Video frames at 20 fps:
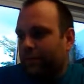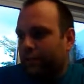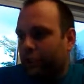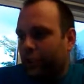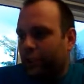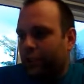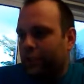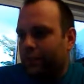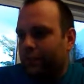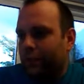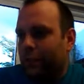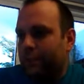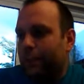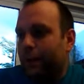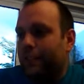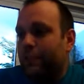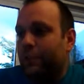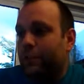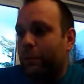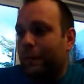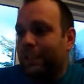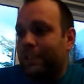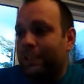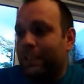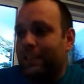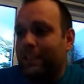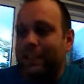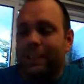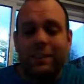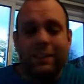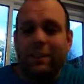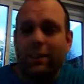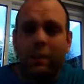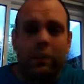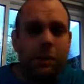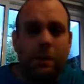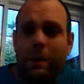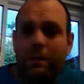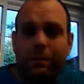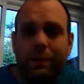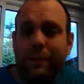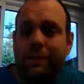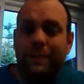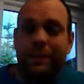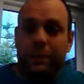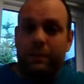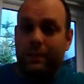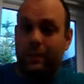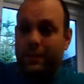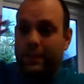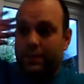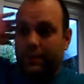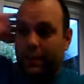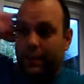Good. Right, page 20. It's just all about practice with these.